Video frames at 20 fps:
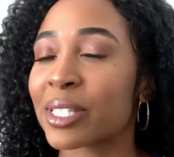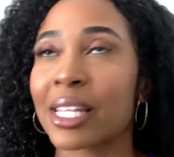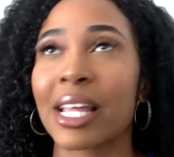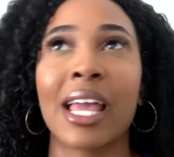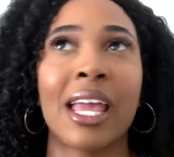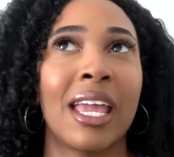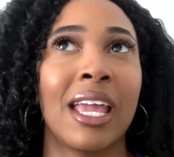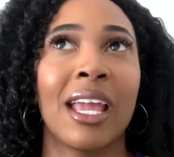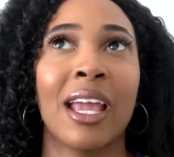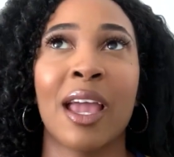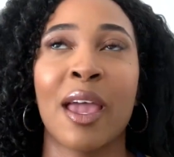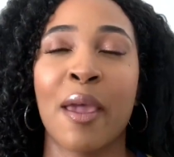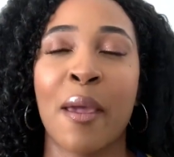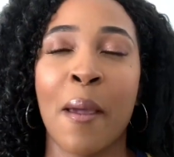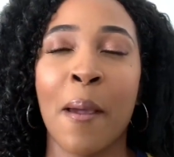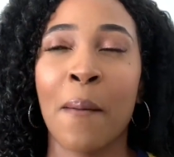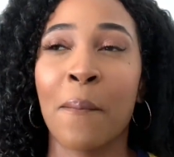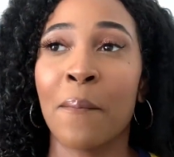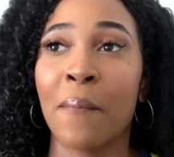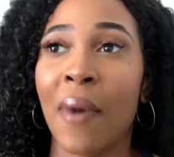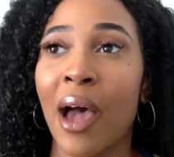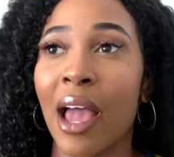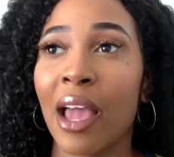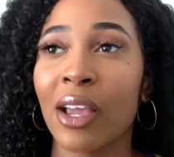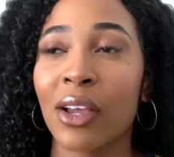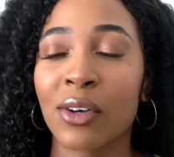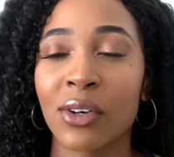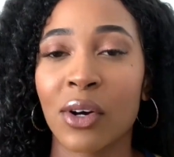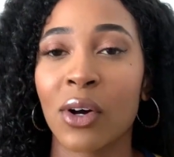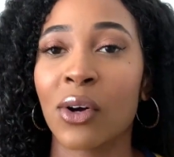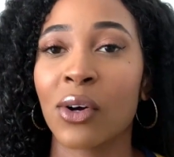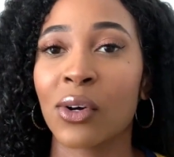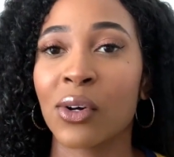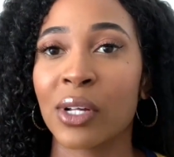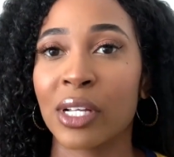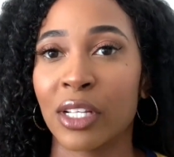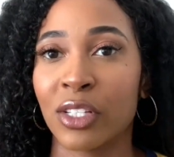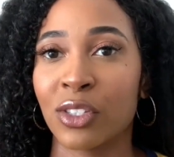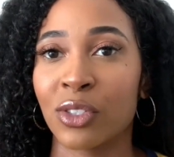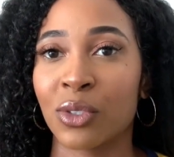Like, my goal
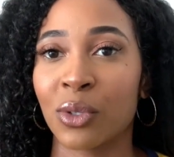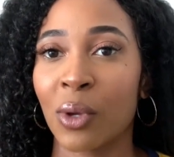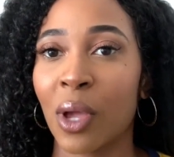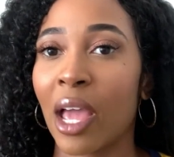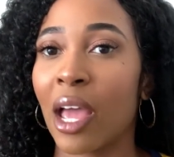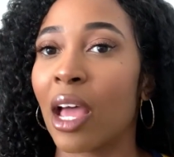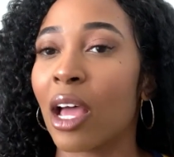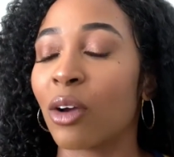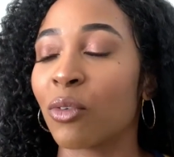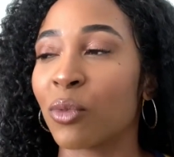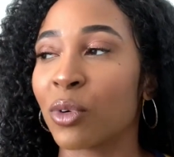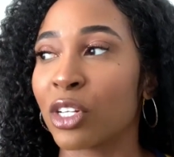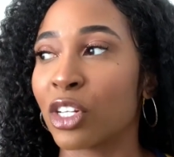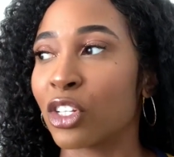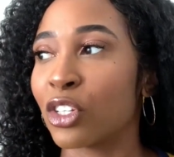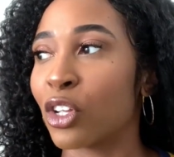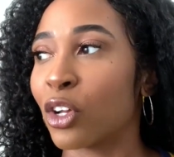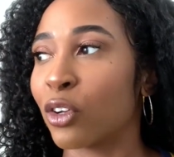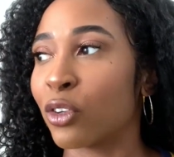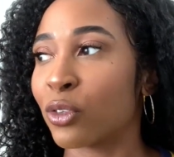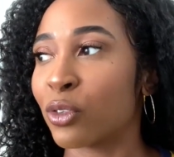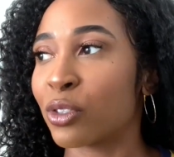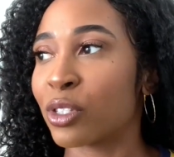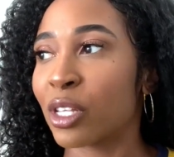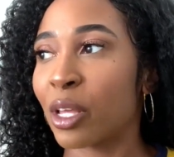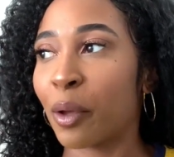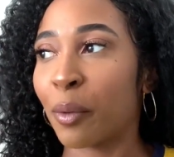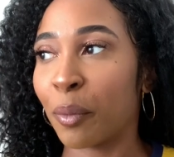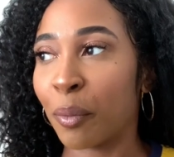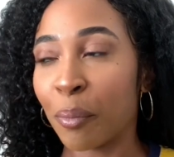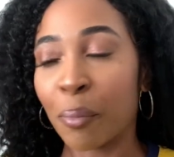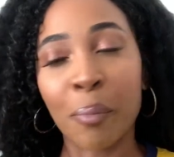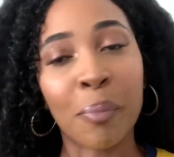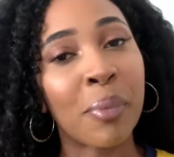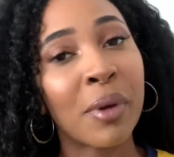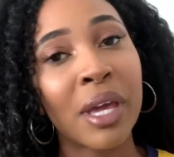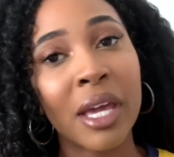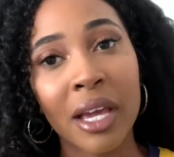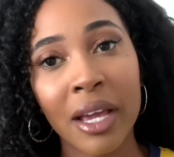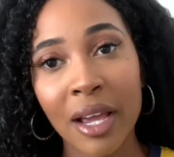is to have one of those
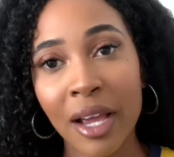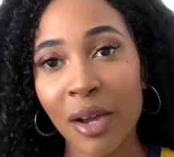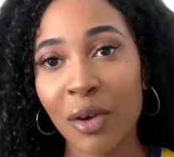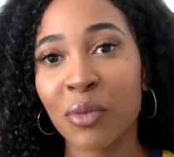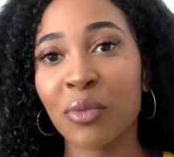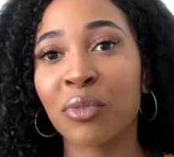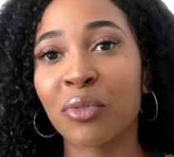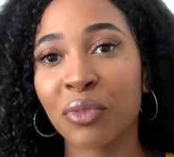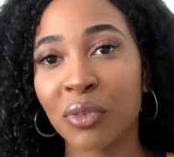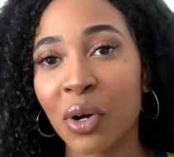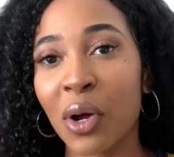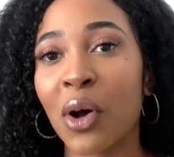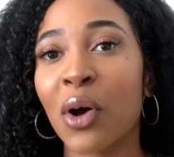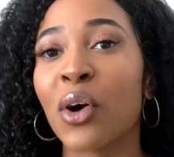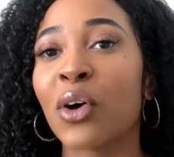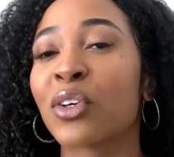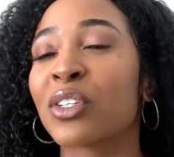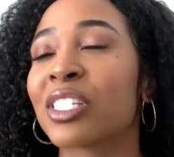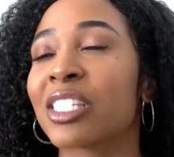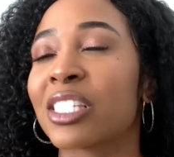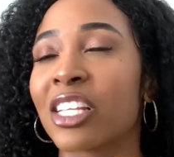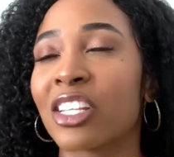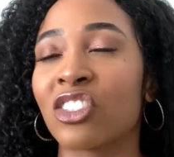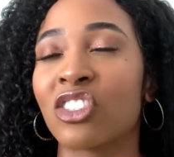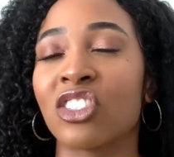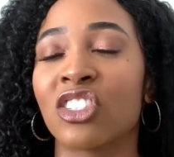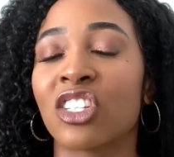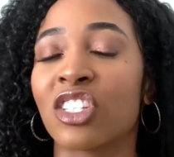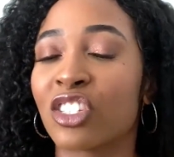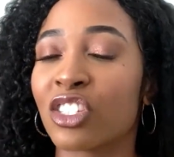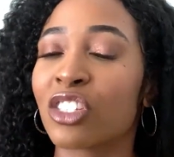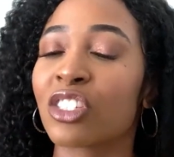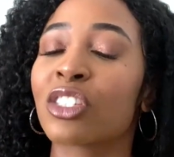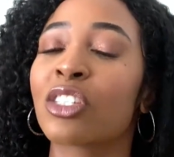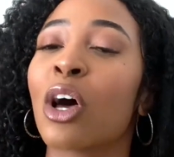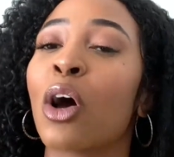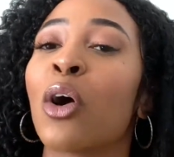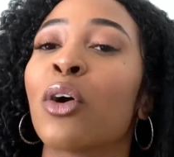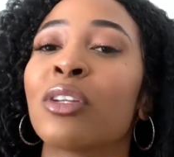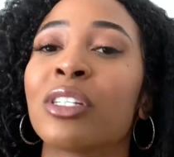big froze that's just
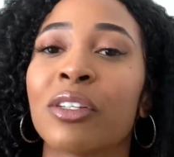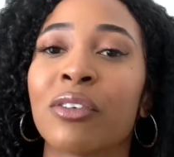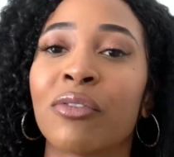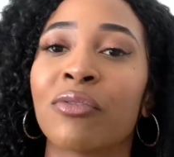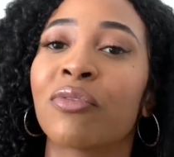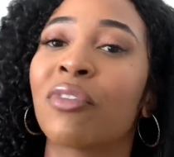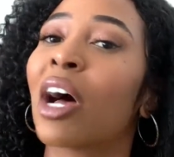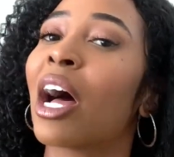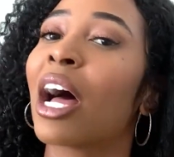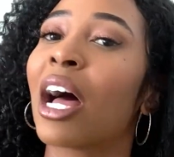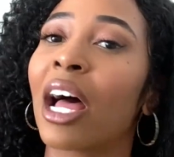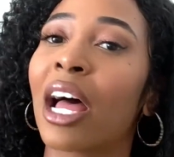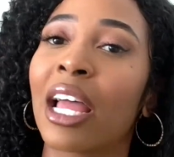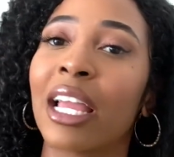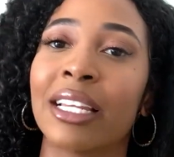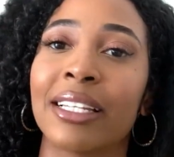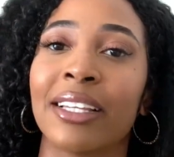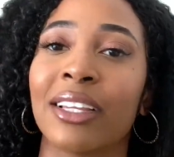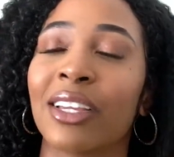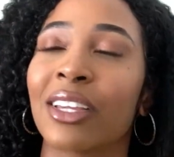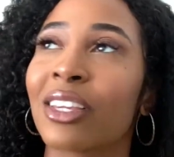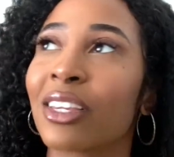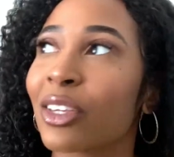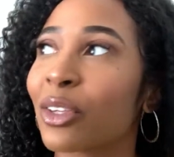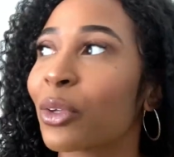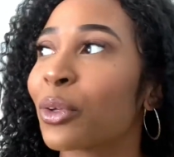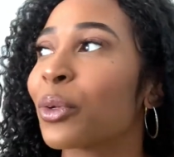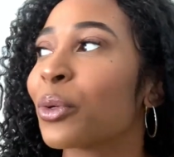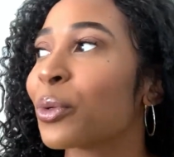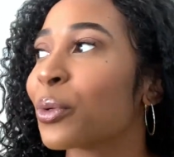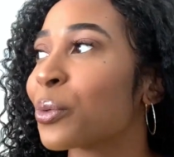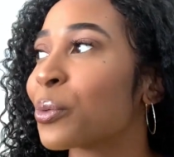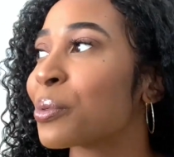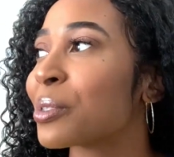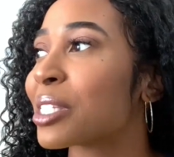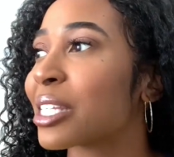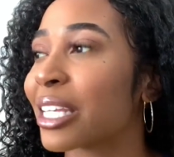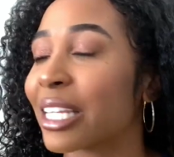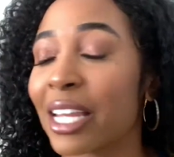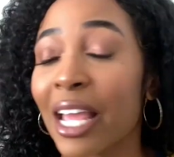so defined and
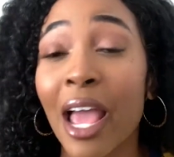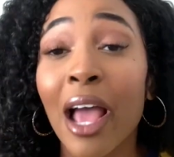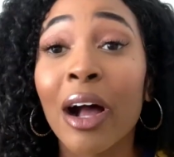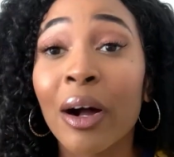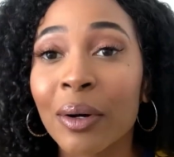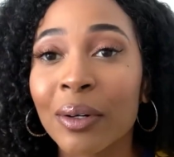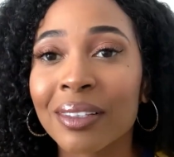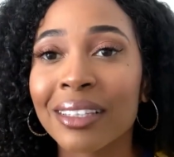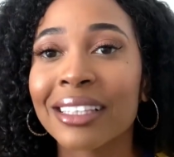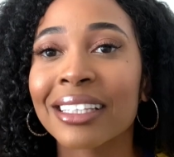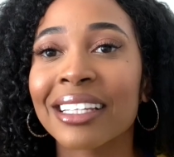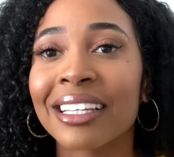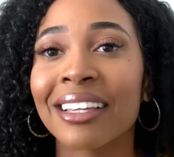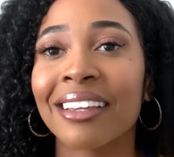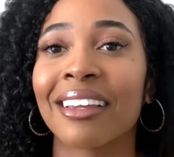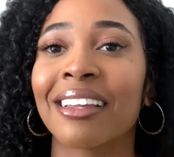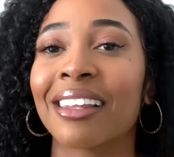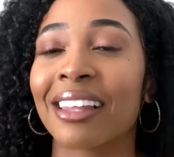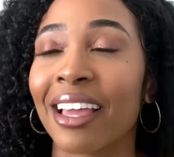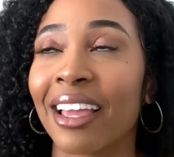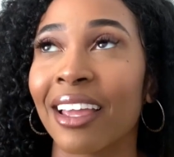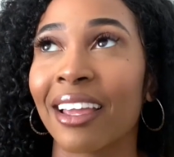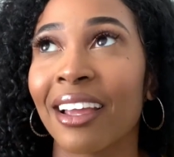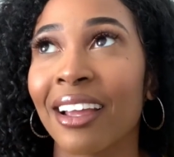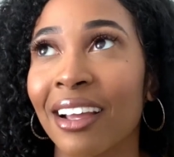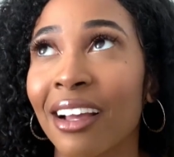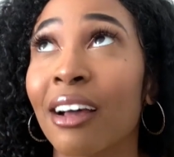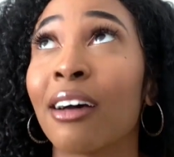cute and healthy. Like,